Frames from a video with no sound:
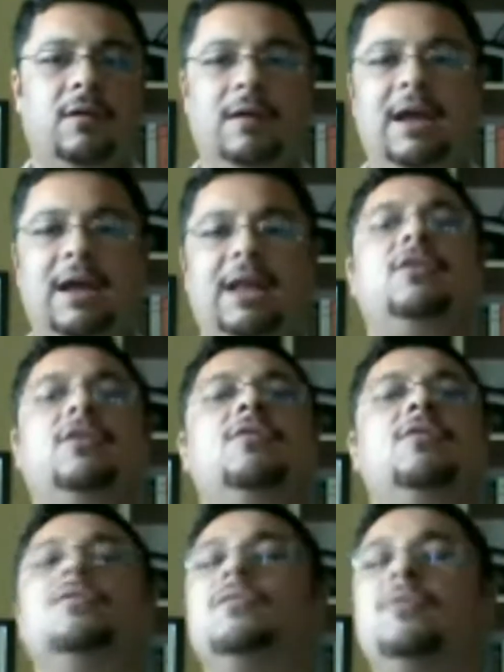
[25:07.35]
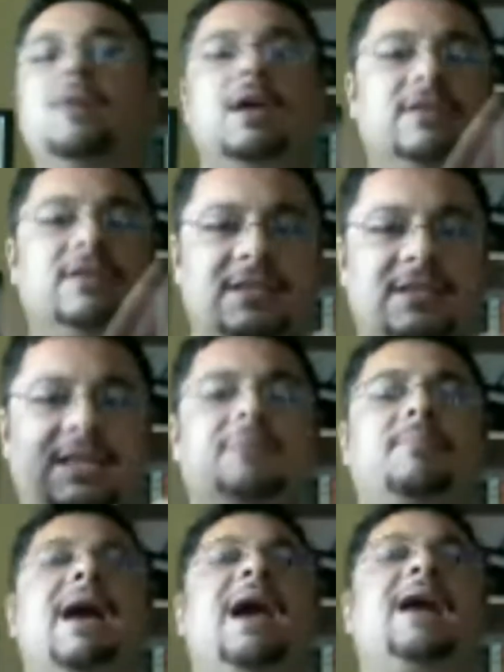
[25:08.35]
All right, you just
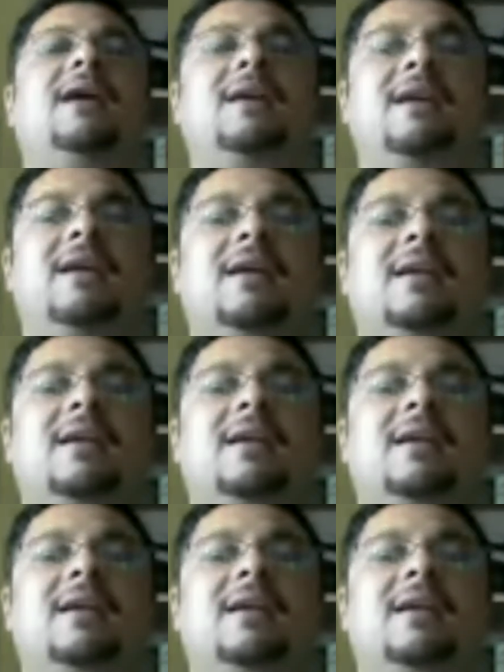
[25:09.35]
sit back,